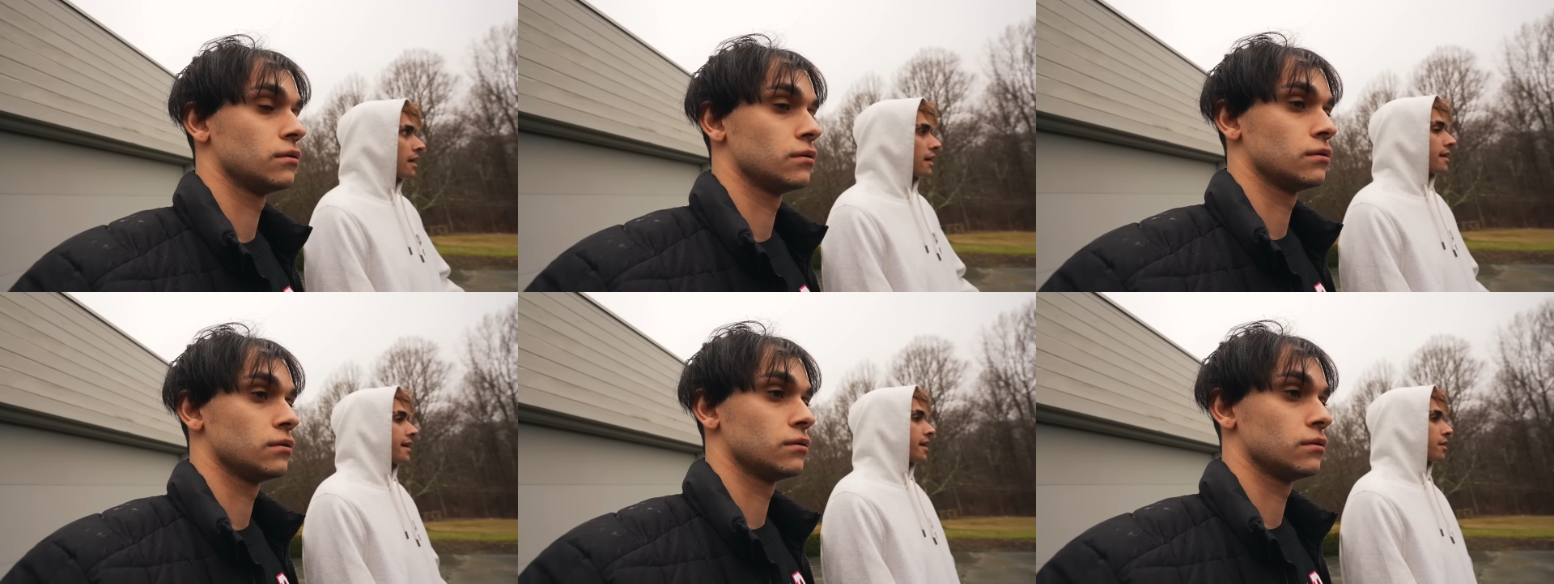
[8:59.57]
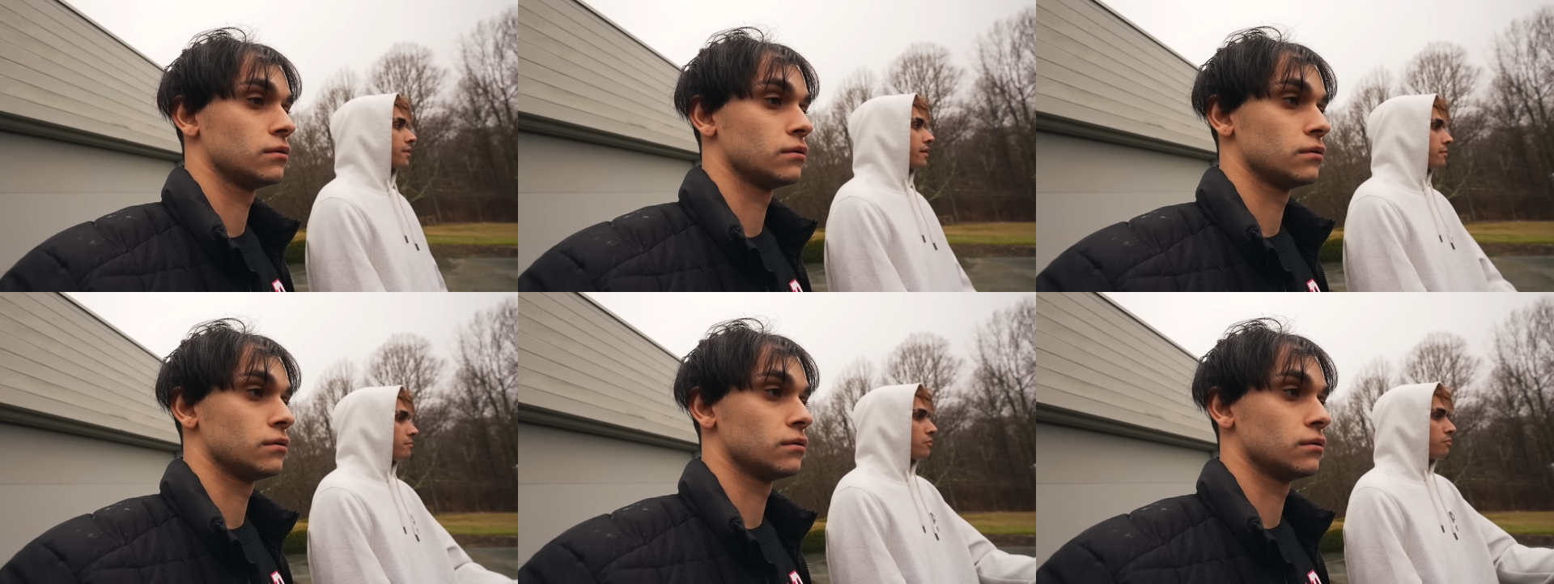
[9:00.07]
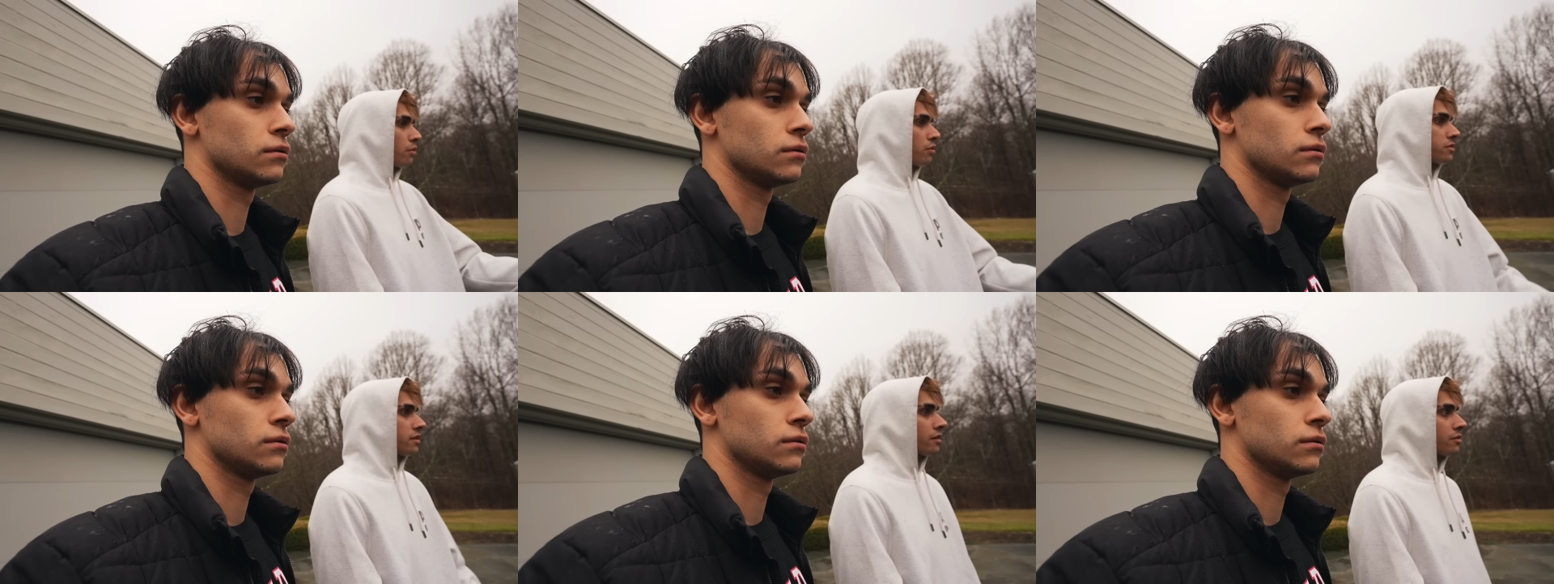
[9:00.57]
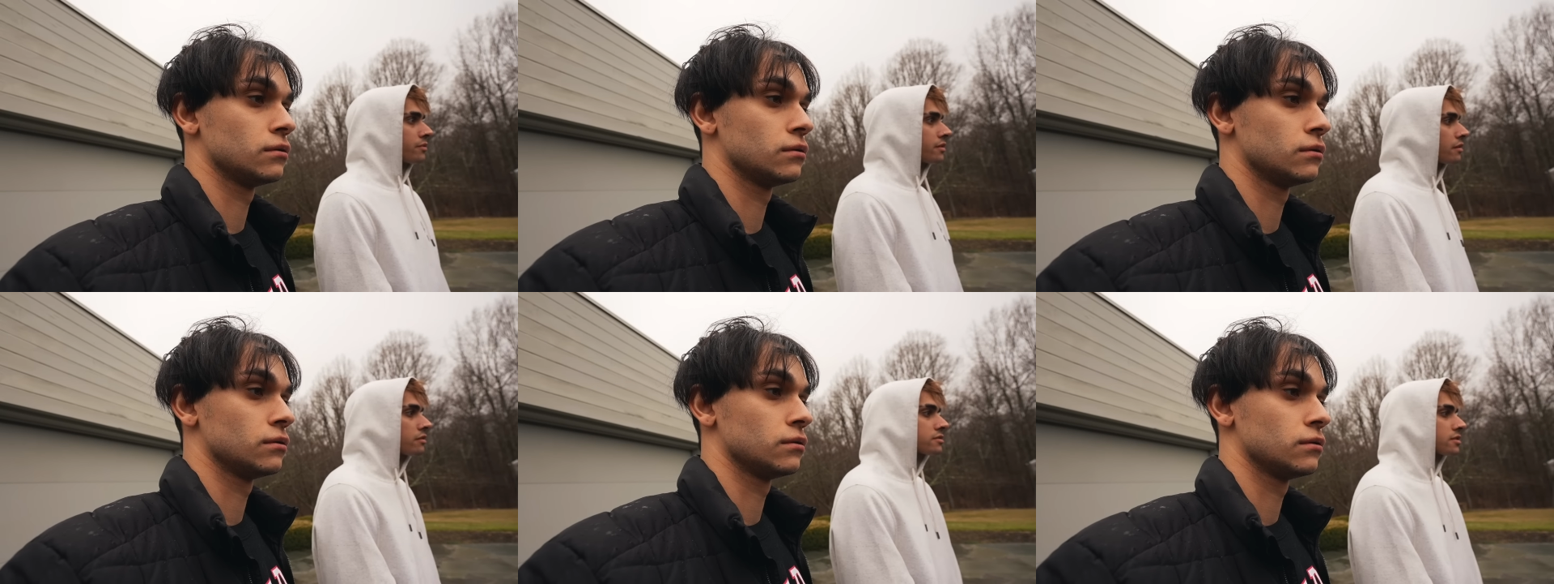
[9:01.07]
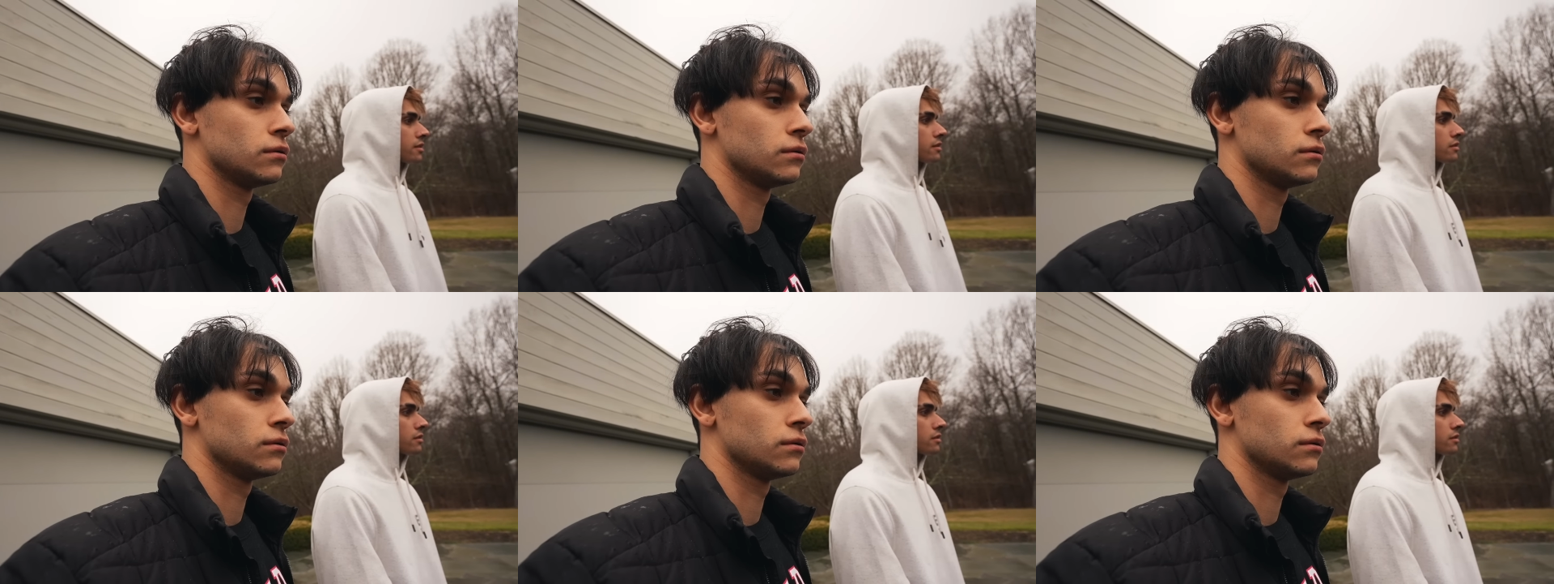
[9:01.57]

Speaker 1: I got angry and broke the other windows. Like,